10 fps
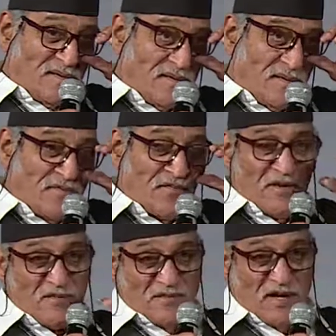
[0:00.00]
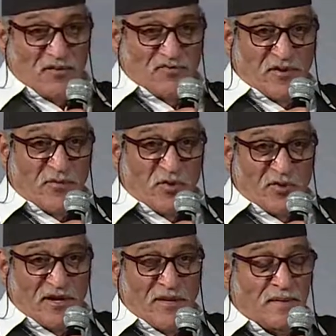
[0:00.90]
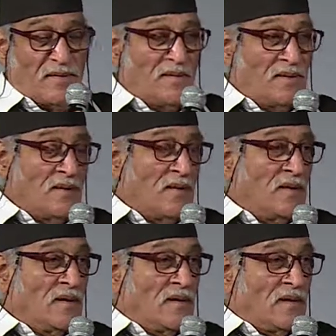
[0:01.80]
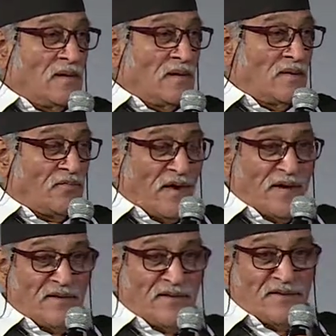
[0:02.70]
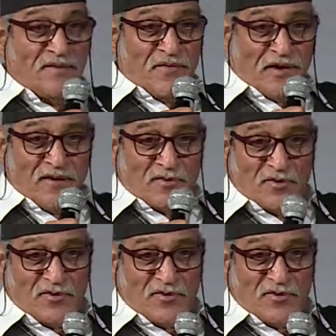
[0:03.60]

the films I've supported find it difficult to